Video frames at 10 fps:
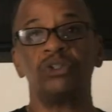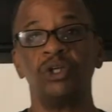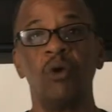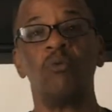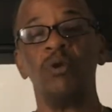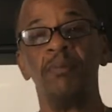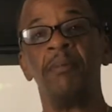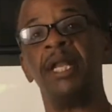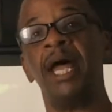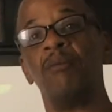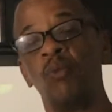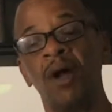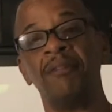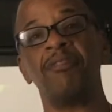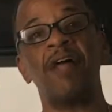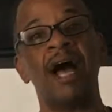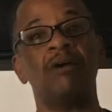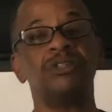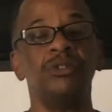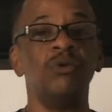So remember that,
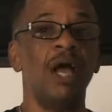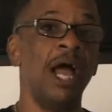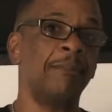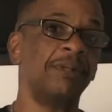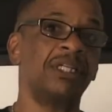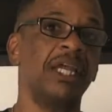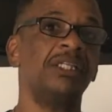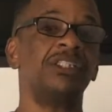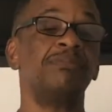1,000 new applications,